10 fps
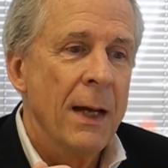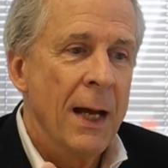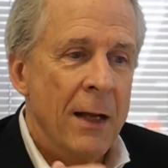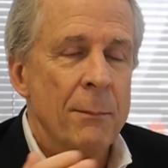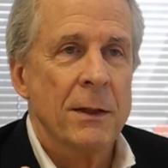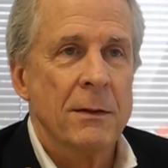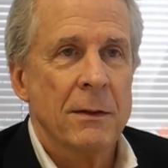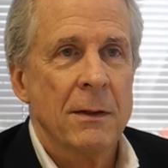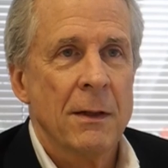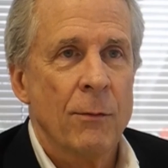element
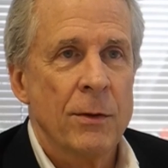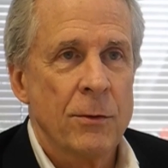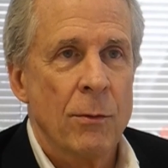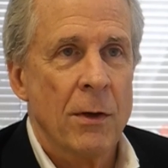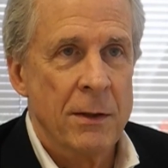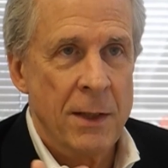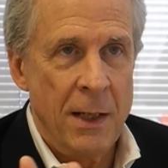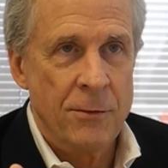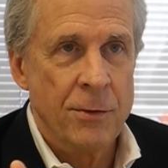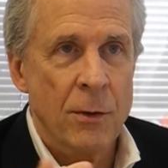of what's going on, to
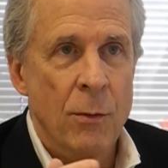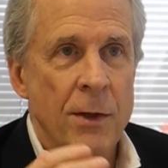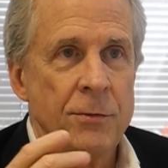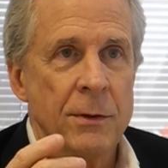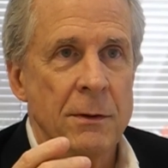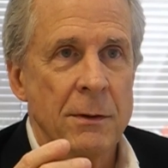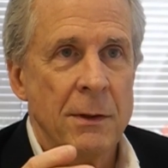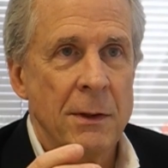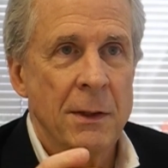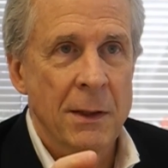answer your question
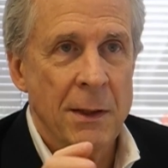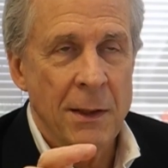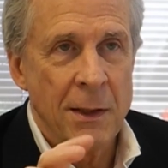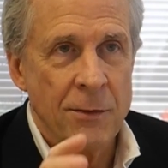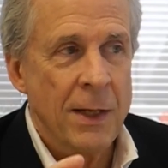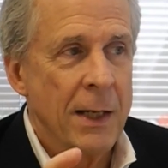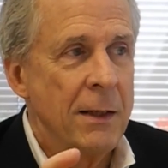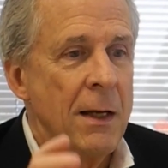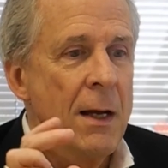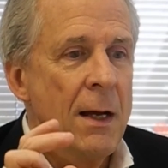in a second,